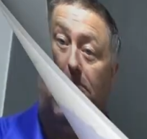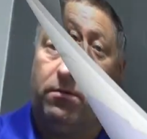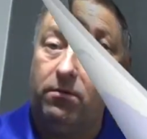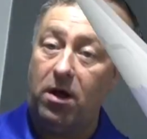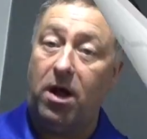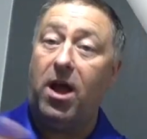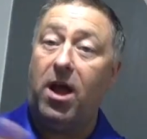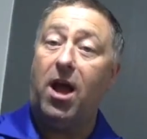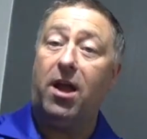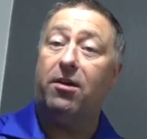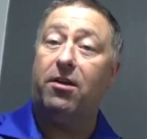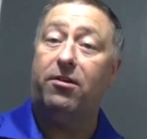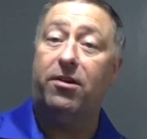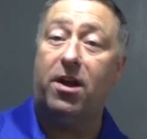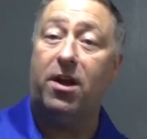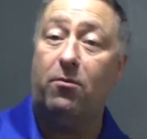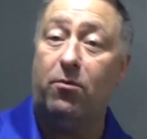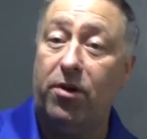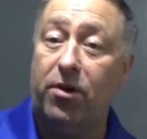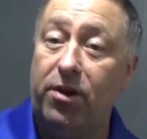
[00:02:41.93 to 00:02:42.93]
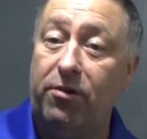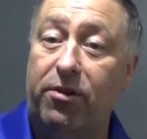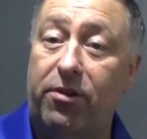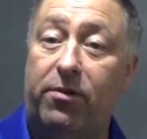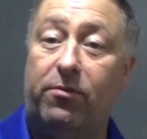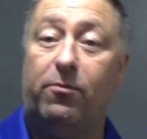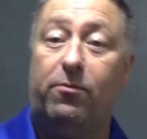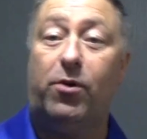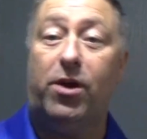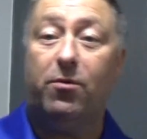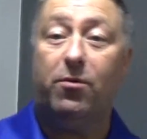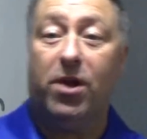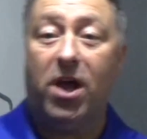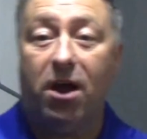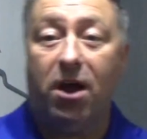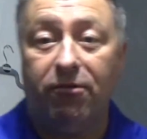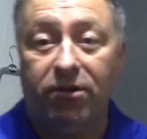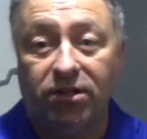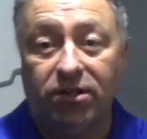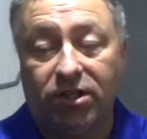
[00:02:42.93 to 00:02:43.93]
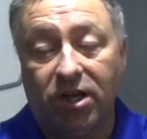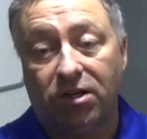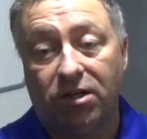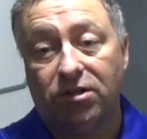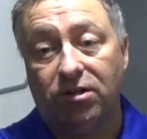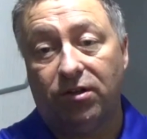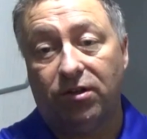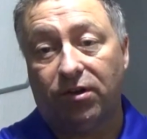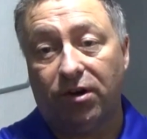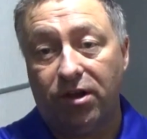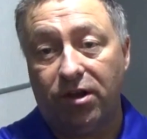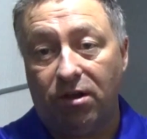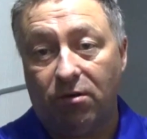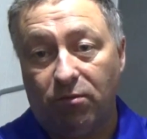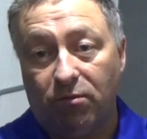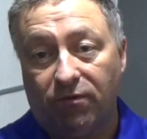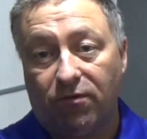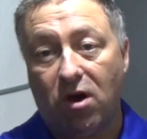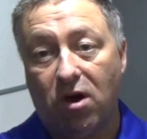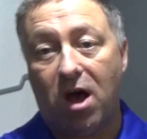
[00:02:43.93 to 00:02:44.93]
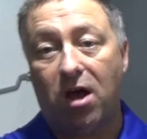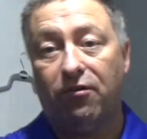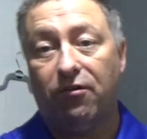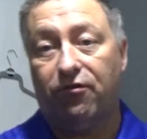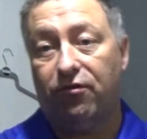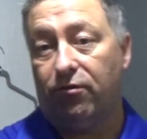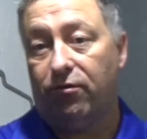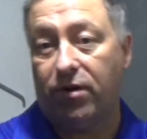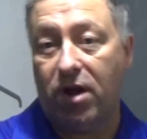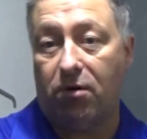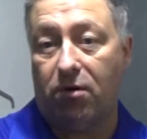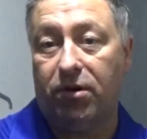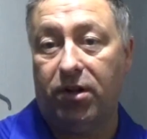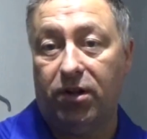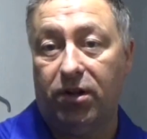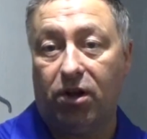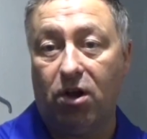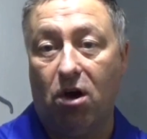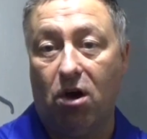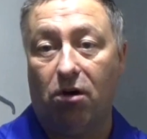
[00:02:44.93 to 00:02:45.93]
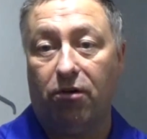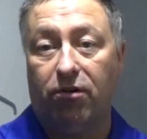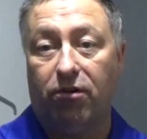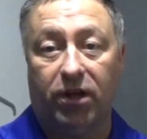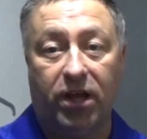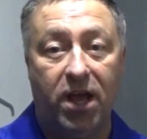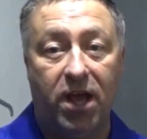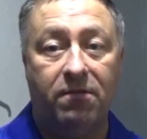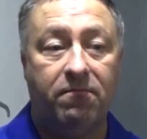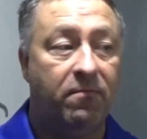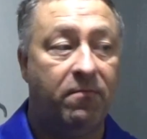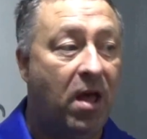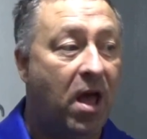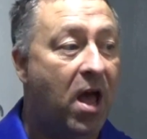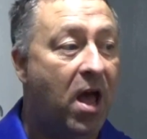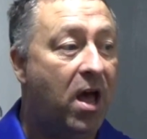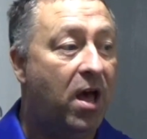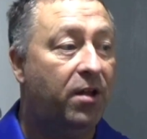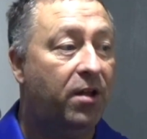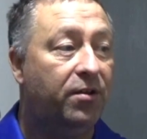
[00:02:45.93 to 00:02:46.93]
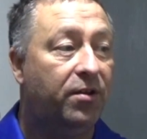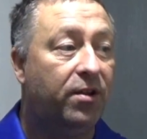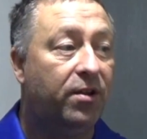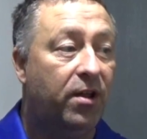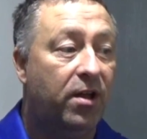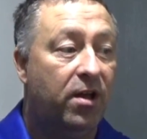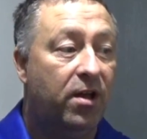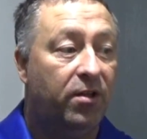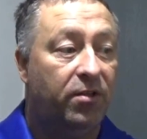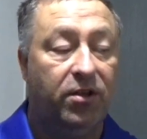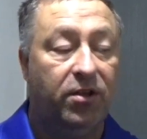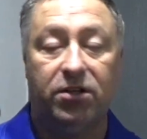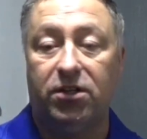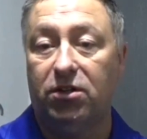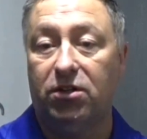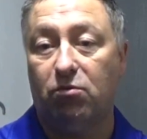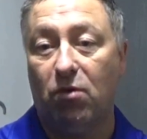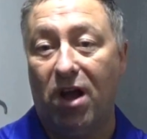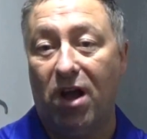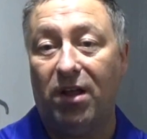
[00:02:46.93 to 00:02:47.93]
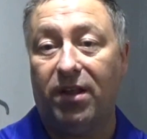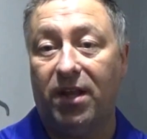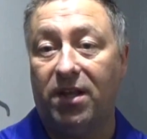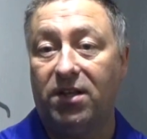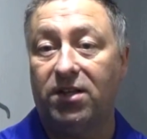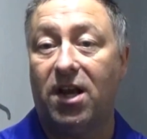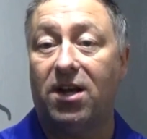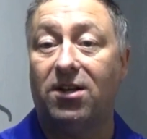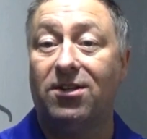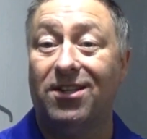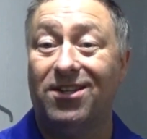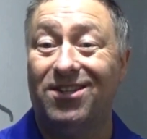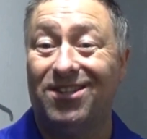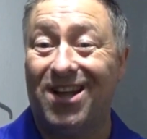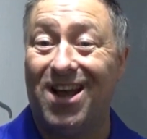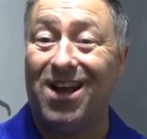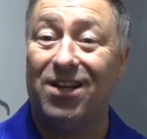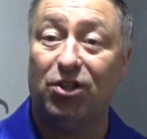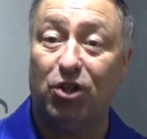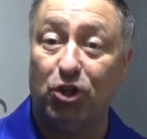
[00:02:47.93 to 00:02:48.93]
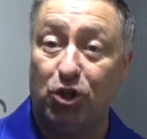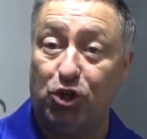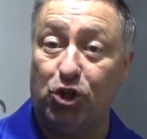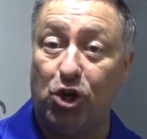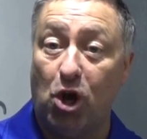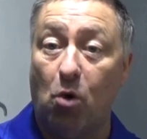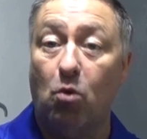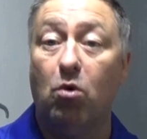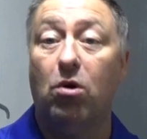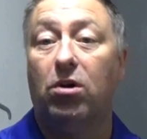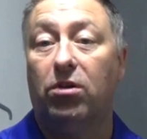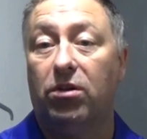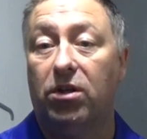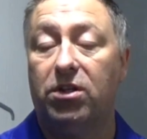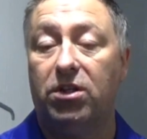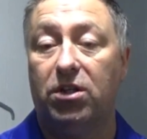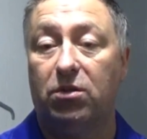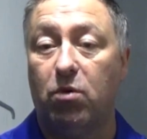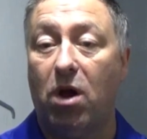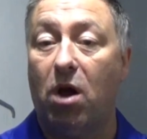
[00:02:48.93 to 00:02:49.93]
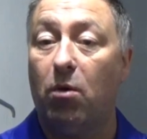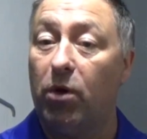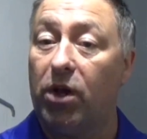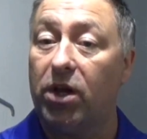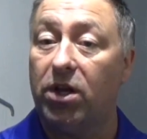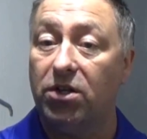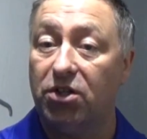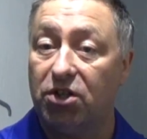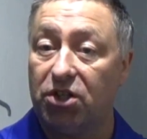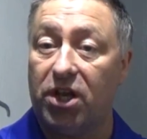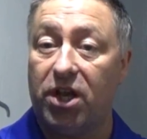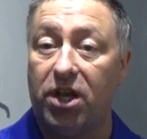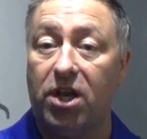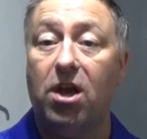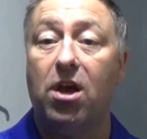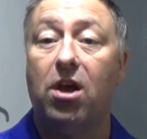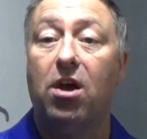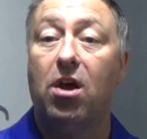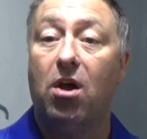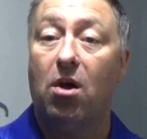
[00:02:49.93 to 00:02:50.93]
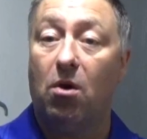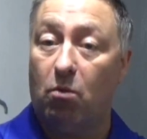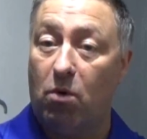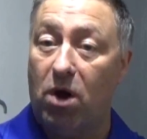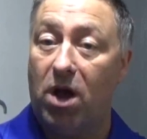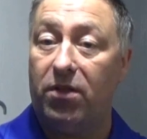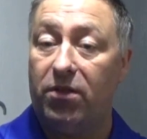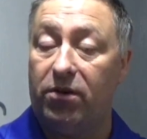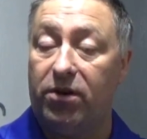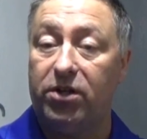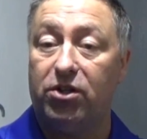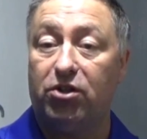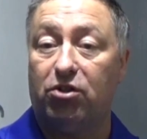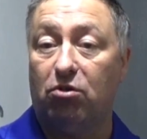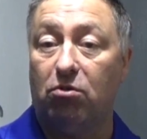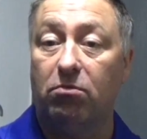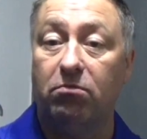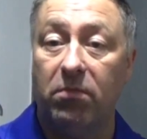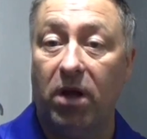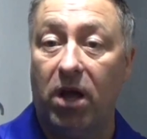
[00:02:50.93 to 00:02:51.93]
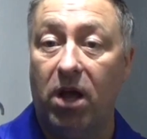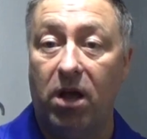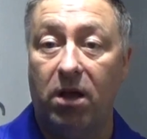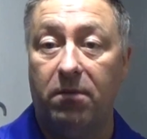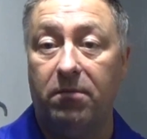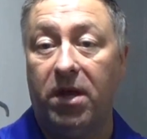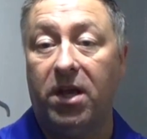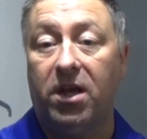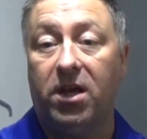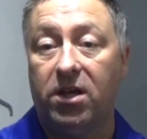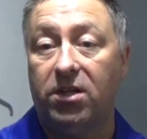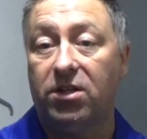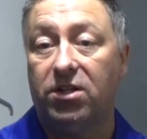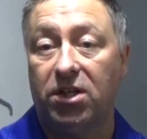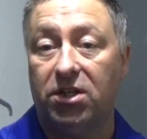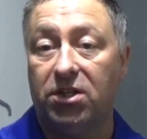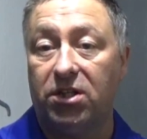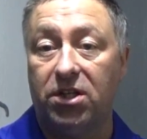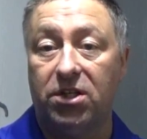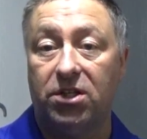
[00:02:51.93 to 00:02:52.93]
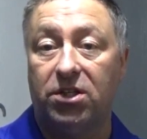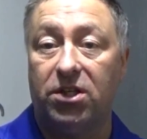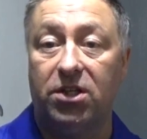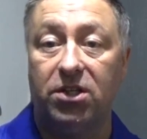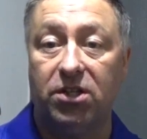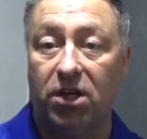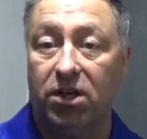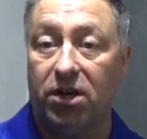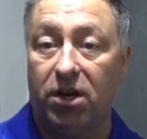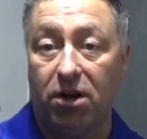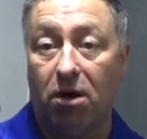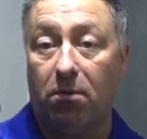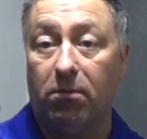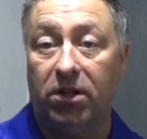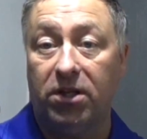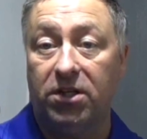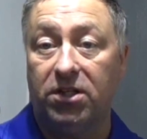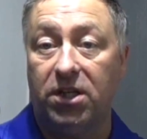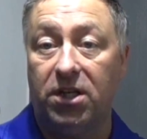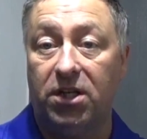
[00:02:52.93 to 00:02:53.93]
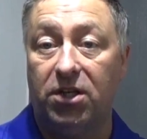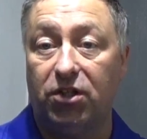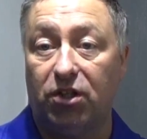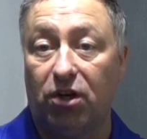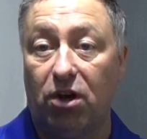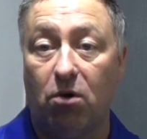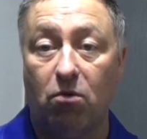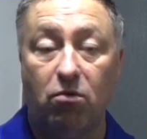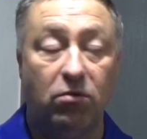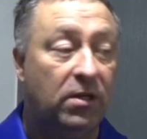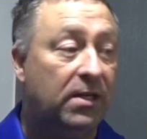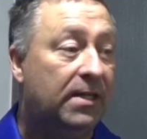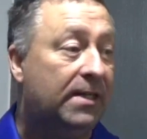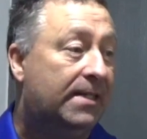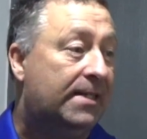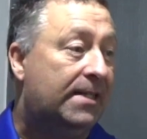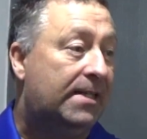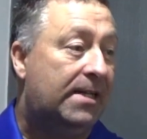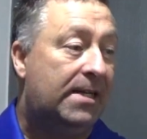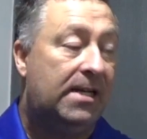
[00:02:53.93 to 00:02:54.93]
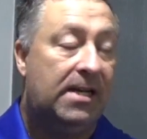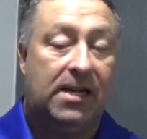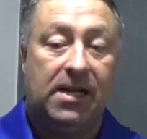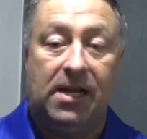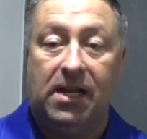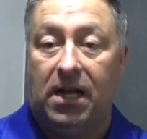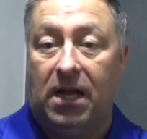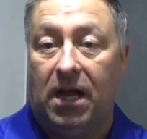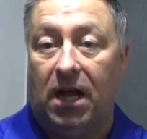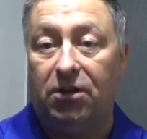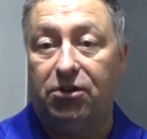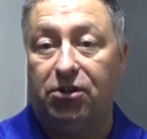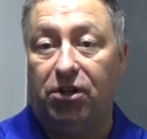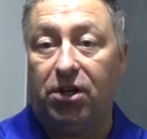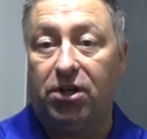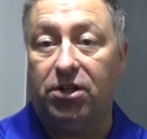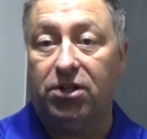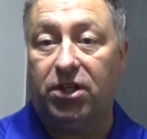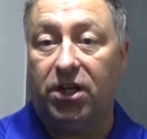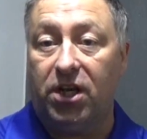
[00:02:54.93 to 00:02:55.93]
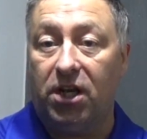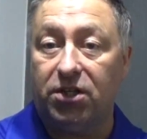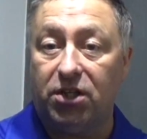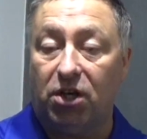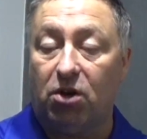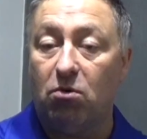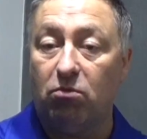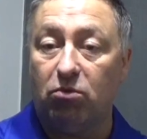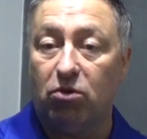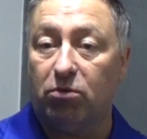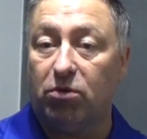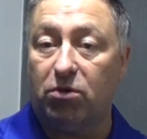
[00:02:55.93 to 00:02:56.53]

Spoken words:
Right, and now where we are in section 3, and we've got Andrew down in the corner again, and this is where things actually start to show. This is where we can see where there is some inconsistencies and anomalies in his throw. As you can see, as he comes